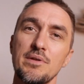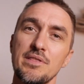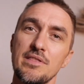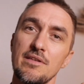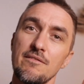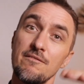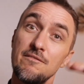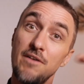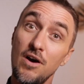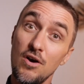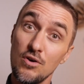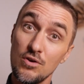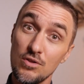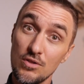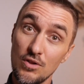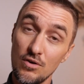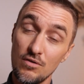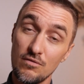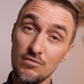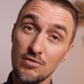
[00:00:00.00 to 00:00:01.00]
But the
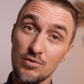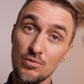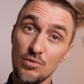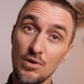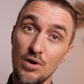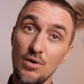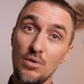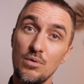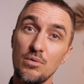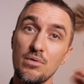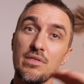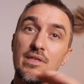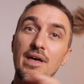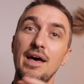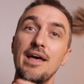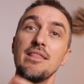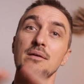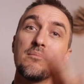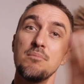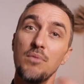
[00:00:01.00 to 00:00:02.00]
fungal overgrowth
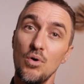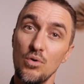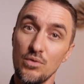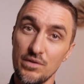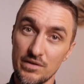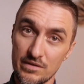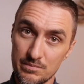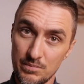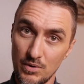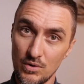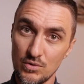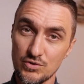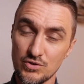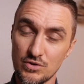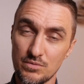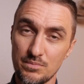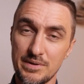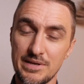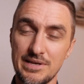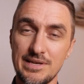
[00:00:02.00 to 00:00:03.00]
and the mold
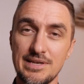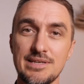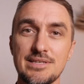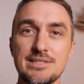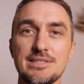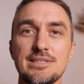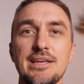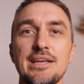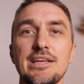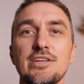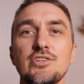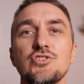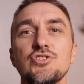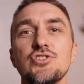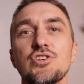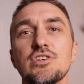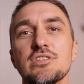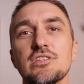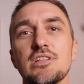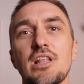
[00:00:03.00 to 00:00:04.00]
exposure piece is
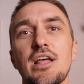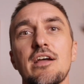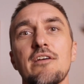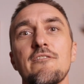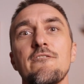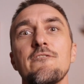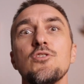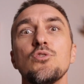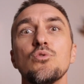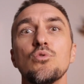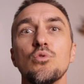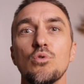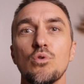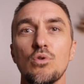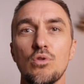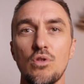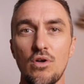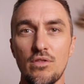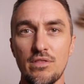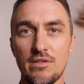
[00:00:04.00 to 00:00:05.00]
just like
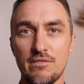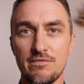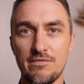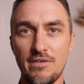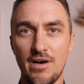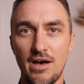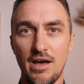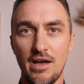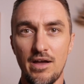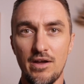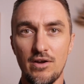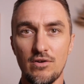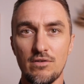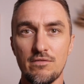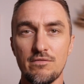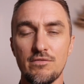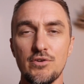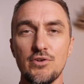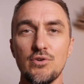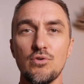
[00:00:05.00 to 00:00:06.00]
fuel on the
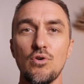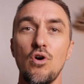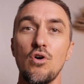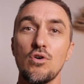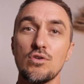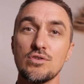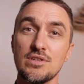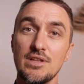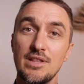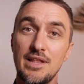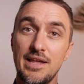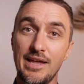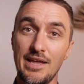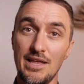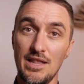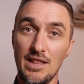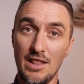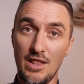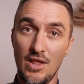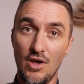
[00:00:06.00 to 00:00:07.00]
fire for your
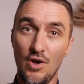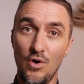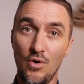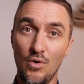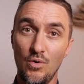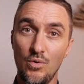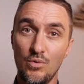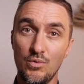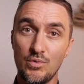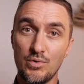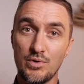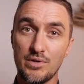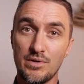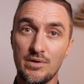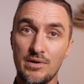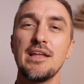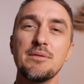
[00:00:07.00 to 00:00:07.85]
oxalate load.